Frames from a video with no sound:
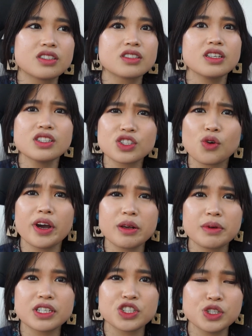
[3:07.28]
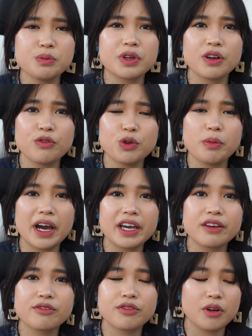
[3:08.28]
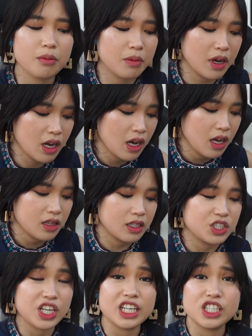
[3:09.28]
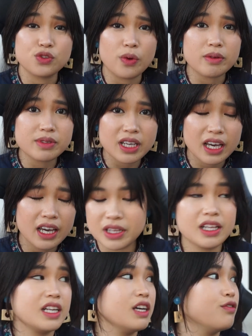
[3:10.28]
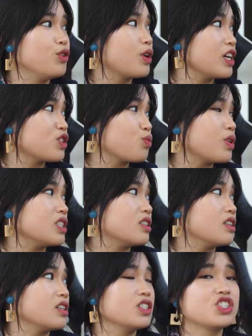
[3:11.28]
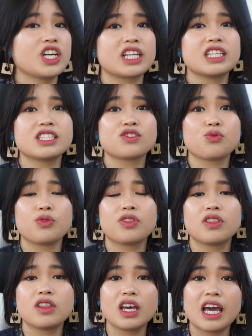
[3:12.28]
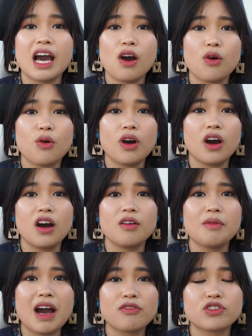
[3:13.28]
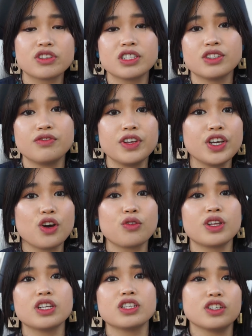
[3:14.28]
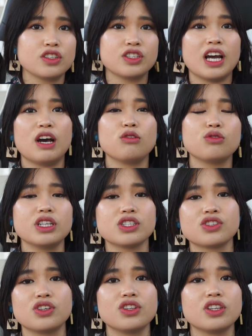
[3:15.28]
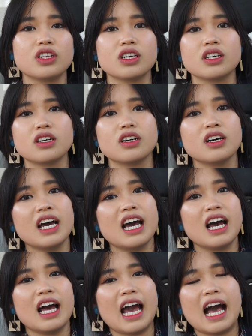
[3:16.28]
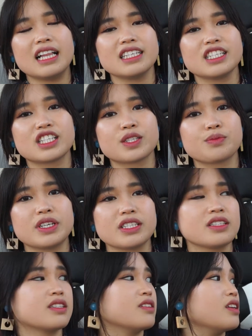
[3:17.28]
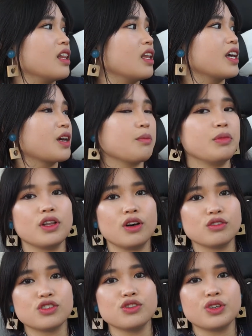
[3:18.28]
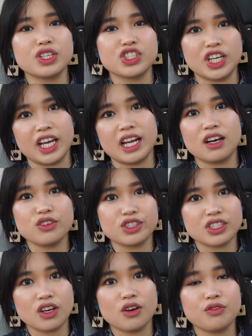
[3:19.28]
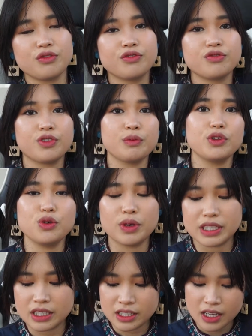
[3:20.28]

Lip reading: It's quite a bit cheaper if you buy it from the Chinese website. But if you guys wanted to check this thing out after this video, then I will insert the AliExpress link below so you can check it out yourself from the US.